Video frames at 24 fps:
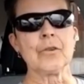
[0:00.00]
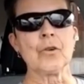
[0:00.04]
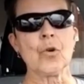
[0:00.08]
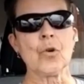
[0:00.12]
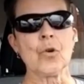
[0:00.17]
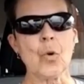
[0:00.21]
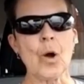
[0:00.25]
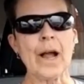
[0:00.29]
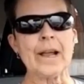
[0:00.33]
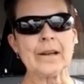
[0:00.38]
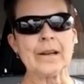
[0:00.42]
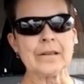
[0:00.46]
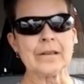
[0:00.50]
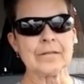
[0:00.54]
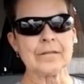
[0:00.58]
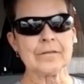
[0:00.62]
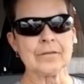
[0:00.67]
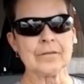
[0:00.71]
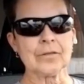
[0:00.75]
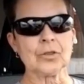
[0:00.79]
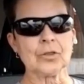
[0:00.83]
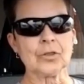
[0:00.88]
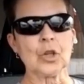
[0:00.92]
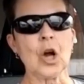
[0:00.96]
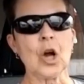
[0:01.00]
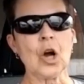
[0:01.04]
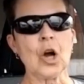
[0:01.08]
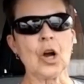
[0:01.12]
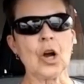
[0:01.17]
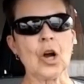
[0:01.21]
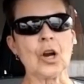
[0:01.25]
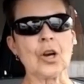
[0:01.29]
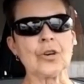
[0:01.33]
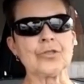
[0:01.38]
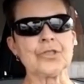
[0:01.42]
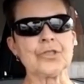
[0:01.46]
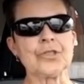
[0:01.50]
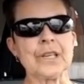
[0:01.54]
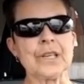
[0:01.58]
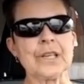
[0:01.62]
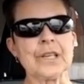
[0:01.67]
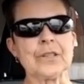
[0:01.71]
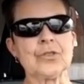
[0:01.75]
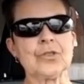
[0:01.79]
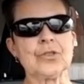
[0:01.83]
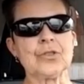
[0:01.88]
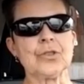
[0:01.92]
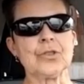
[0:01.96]
quite large
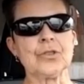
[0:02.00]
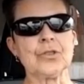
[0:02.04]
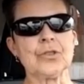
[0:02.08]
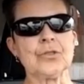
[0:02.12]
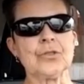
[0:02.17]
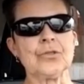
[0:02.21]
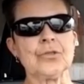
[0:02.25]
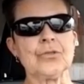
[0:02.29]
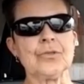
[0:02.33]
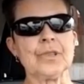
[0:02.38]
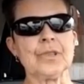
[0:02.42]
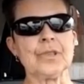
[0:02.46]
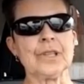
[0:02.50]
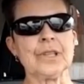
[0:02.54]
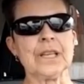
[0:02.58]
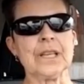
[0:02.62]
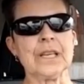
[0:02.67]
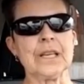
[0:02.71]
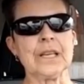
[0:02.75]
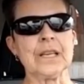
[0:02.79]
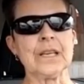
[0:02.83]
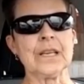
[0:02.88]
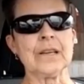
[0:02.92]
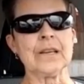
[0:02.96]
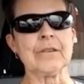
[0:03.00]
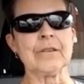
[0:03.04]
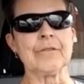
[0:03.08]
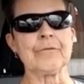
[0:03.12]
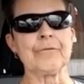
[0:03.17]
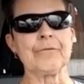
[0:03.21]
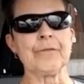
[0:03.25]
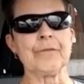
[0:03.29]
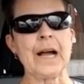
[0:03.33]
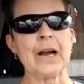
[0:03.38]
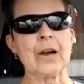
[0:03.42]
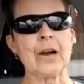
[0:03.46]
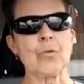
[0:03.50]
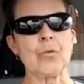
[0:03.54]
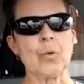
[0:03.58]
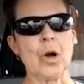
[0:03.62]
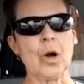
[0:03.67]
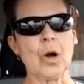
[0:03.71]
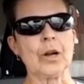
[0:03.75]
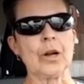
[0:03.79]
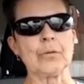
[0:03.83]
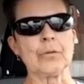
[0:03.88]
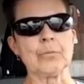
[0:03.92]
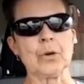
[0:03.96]
into the fire,
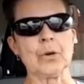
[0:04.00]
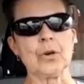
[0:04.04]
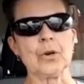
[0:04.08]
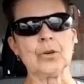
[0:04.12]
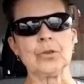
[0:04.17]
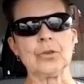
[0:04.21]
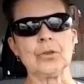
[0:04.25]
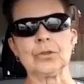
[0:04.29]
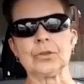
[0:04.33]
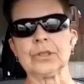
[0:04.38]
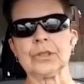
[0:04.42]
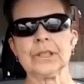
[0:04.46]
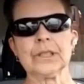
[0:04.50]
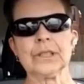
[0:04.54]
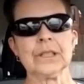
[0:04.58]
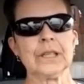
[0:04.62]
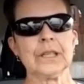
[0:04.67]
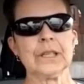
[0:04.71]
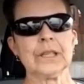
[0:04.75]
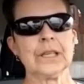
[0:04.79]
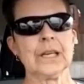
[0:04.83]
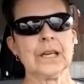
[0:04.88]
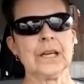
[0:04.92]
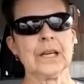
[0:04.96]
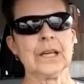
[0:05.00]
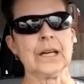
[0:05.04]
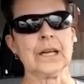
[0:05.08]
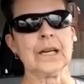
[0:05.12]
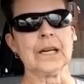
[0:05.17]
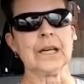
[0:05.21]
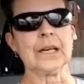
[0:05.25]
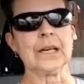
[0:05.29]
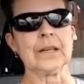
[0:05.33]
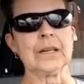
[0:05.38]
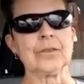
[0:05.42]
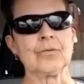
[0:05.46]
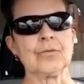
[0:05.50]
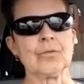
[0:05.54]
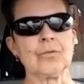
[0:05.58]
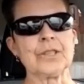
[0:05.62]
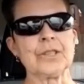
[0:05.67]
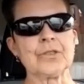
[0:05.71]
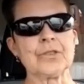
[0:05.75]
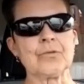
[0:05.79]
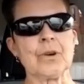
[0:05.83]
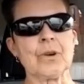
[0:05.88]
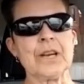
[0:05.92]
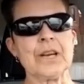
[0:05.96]
water, mold
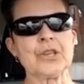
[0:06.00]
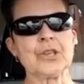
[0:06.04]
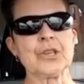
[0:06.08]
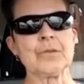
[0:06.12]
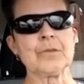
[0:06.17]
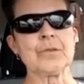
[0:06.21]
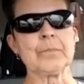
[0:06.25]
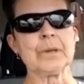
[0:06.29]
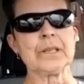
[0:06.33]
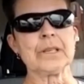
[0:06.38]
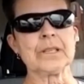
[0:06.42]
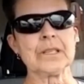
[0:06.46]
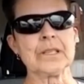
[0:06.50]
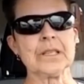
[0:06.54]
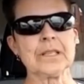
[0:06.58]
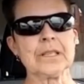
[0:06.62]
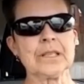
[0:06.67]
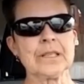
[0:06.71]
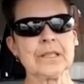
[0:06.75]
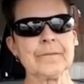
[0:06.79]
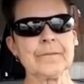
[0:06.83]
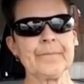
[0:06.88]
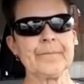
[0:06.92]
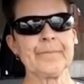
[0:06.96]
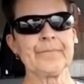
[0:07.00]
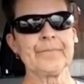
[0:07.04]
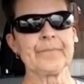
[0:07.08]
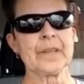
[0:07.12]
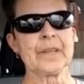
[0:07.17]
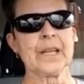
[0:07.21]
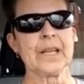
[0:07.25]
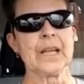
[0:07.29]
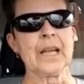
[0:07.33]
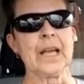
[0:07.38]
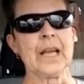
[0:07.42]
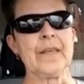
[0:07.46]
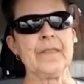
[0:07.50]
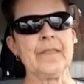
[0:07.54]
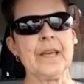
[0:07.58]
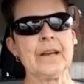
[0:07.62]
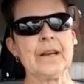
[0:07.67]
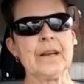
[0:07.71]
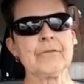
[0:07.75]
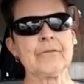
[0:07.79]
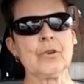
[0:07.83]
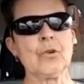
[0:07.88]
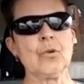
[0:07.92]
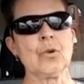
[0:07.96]
restoration business. And
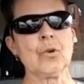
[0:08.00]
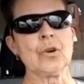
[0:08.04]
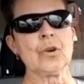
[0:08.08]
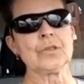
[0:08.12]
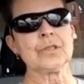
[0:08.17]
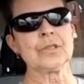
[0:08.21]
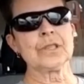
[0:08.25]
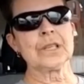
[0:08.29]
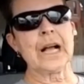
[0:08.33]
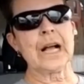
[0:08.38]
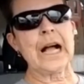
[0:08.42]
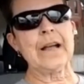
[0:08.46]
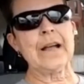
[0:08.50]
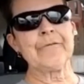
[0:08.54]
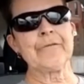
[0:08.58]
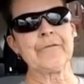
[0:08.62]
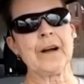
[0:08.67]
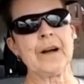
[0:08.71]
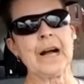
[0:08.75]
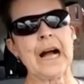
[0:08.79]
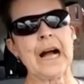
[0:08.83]
then, of course, I